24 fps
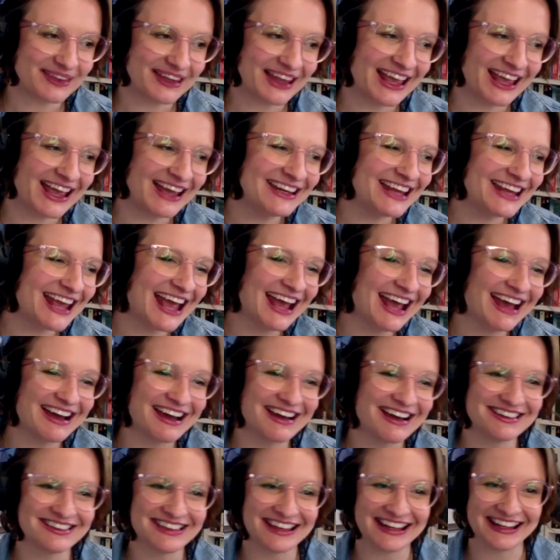And
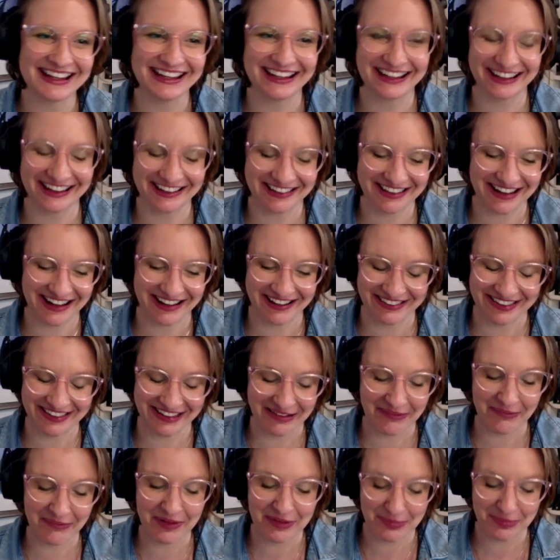I
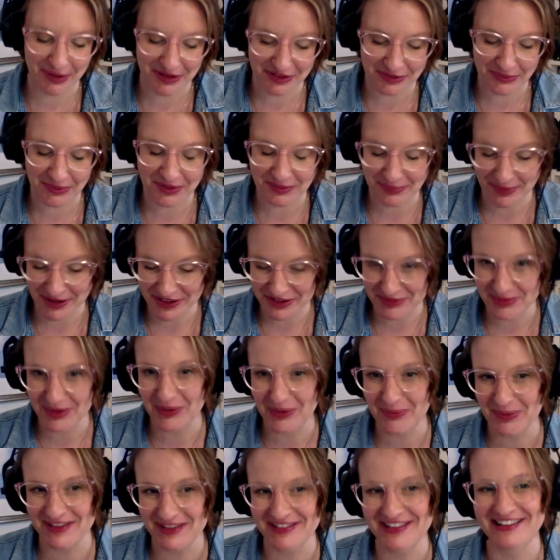think with my small
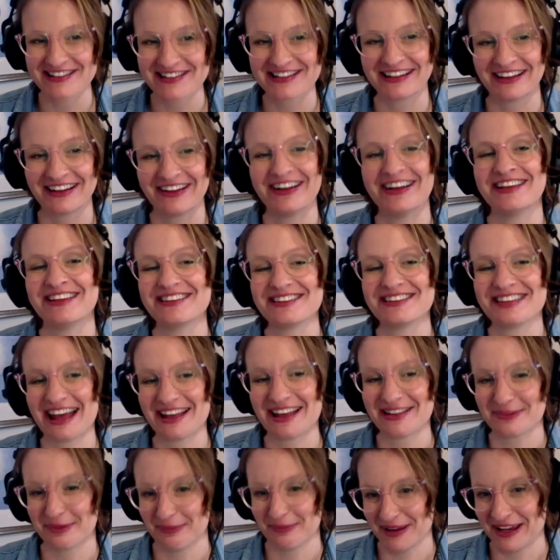business clients,
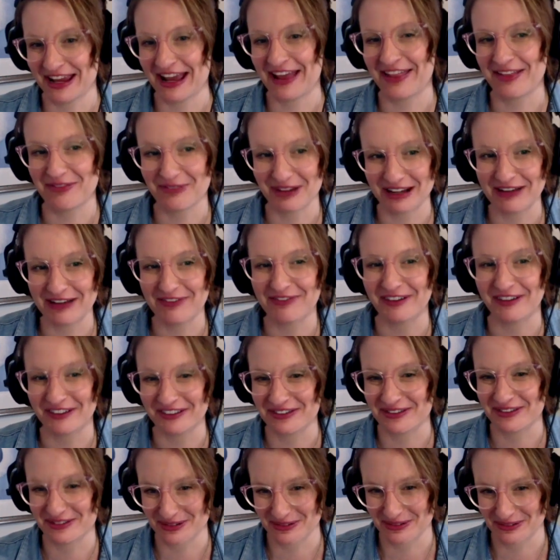that's when we get the really fun
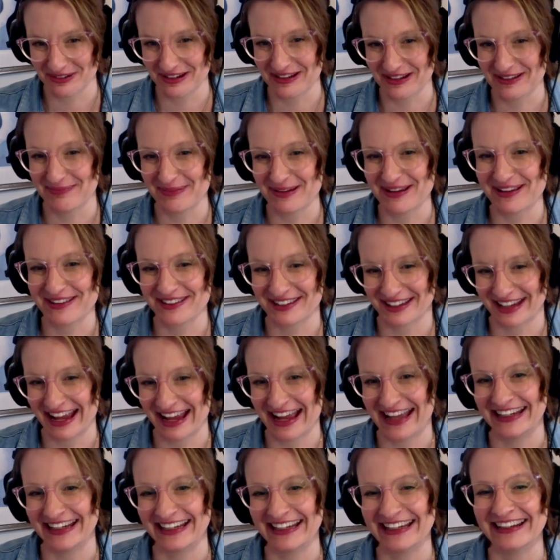stories, because
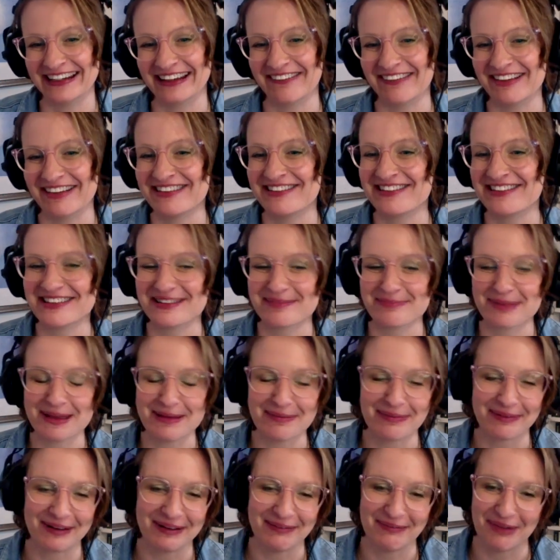again, it's just
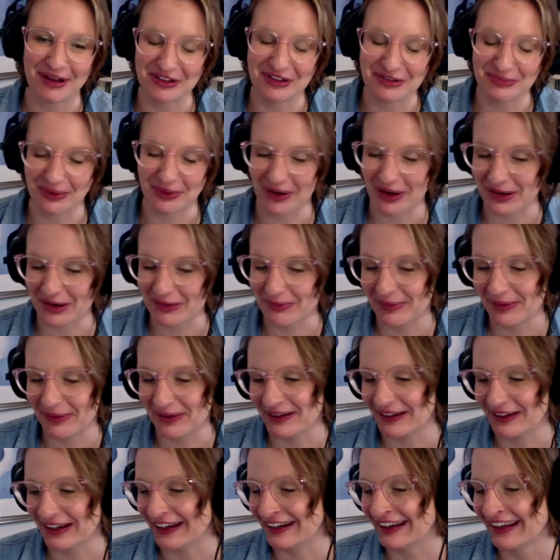people are much more
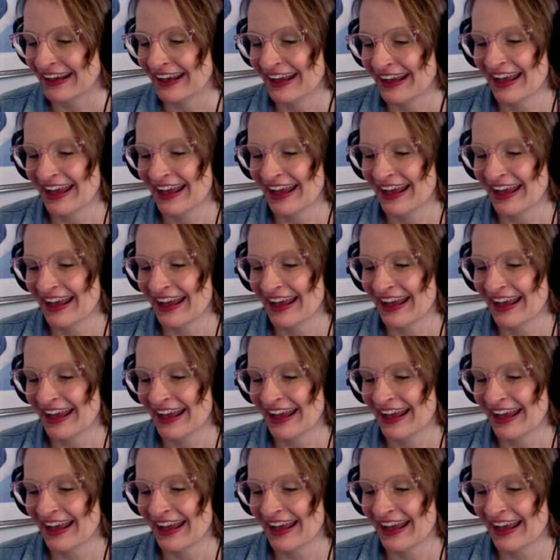open, and